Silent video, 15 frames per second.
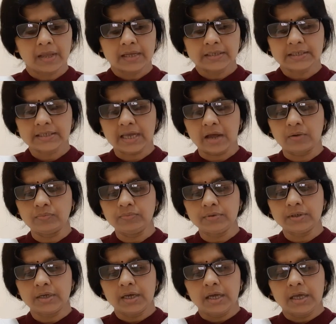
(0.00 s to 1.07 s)

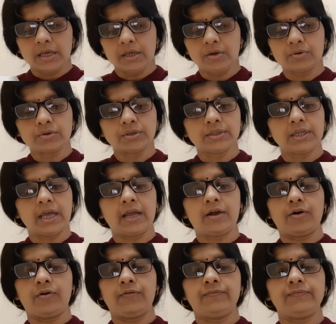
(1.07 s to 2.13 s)
sound you could think
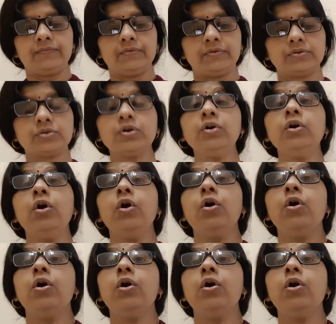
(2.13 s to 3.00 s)
of. So,